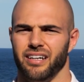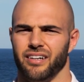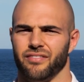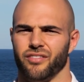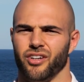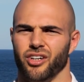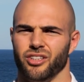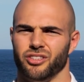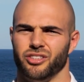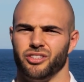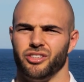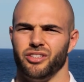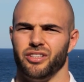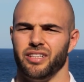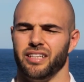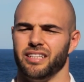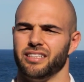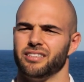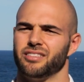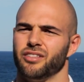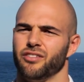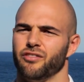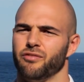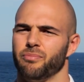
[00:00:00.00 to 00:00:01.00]
I've got 2
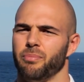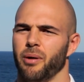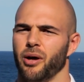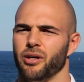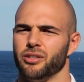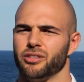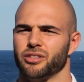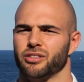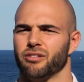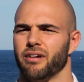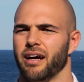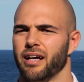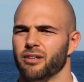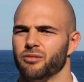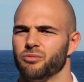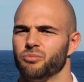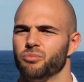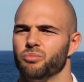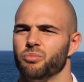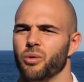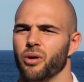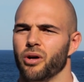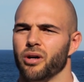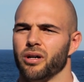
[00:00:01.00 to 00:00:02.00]
years of post-grad
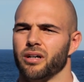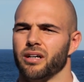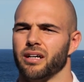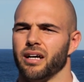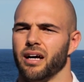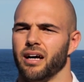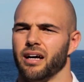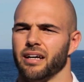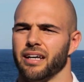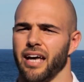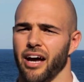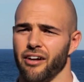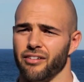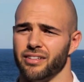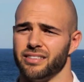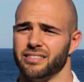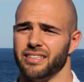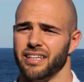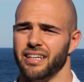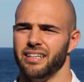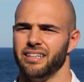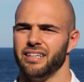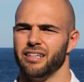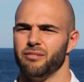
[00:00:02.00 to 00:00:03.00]
work
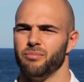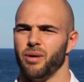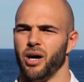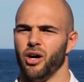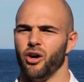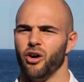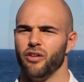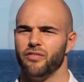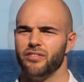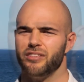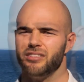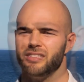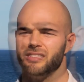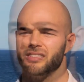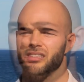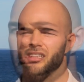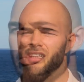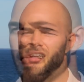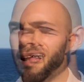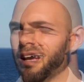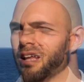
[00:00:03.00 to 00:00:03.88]
guaranteed in my office.